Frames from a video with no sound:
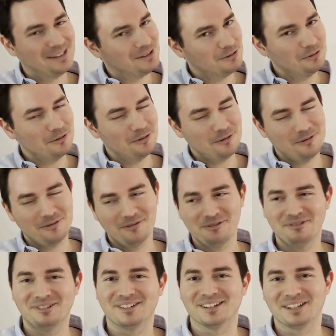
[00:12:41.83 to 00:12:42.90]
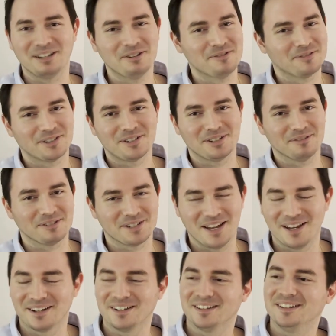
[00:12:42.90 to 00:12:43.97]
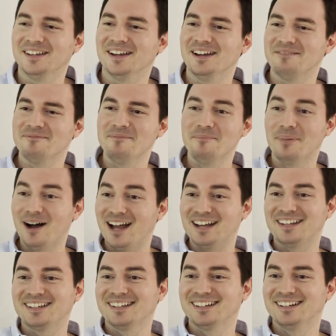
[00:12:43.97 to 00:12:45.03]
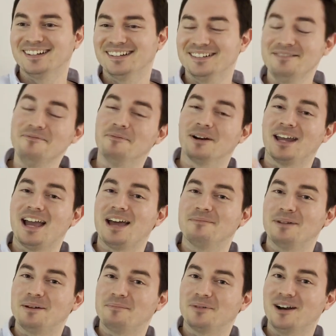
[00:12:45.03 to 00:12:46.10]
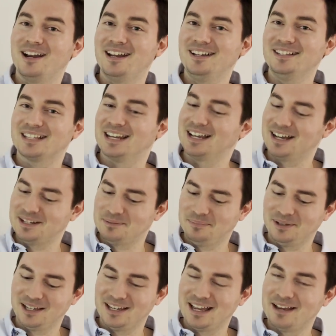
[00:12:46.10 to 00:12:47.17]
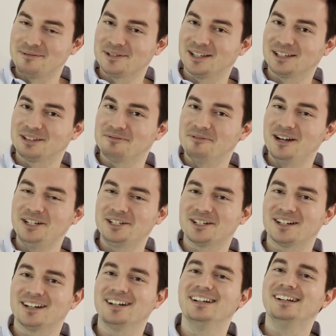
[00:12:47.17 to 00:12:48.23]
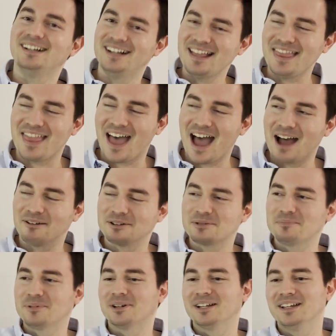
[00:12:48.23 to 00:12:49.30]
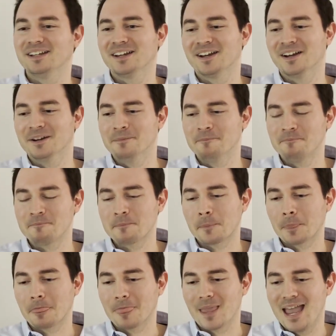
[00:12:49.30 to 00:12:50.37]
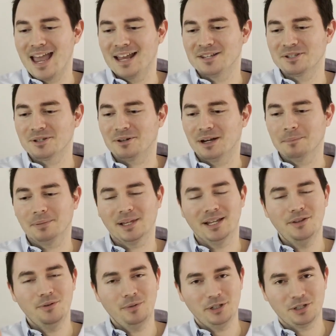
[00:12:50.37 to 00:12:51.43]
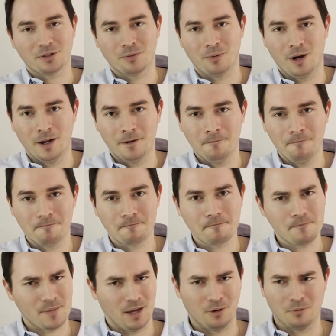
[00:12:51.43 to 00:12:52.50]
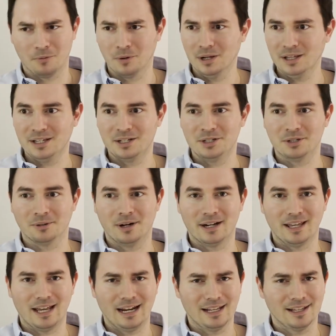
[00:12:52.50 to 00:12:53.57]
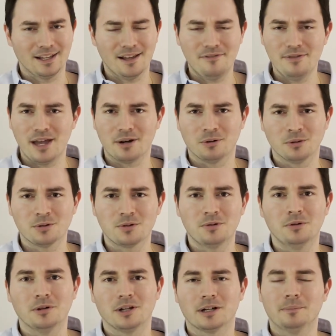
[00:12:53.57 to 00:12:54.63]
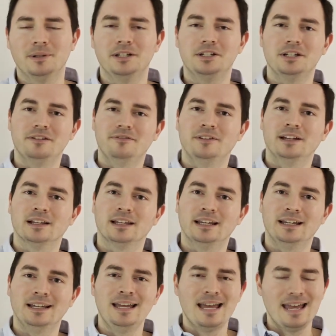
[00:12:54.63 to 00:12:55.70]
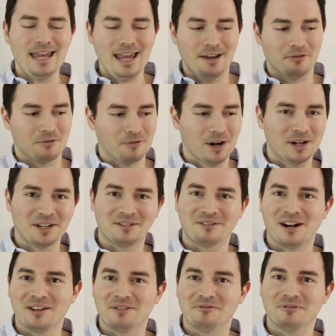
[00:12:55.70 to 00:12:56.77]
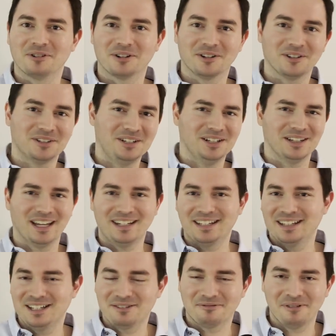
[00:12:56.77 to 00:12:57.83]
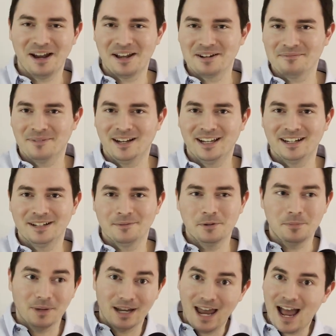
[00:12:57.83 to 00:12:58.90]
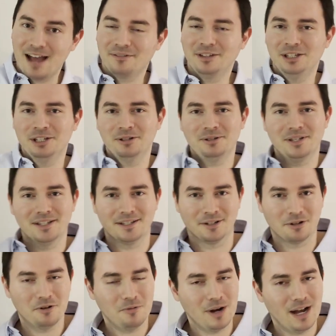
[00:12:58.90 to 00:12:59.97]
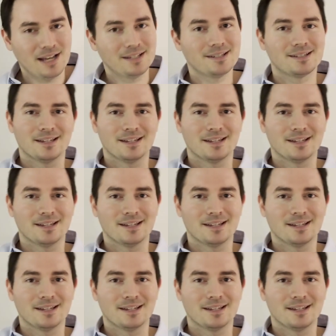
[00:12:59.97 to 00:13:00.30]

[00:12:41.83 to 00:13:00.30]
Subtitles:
university was not a good time. But when I had my breaks and I got to play games like The Witcher, that was pretty good. And so I played The Witcher 1. I really enjoyed it. I love that old school RPG feeling and running around the world, collecting these random items, but having uses in quests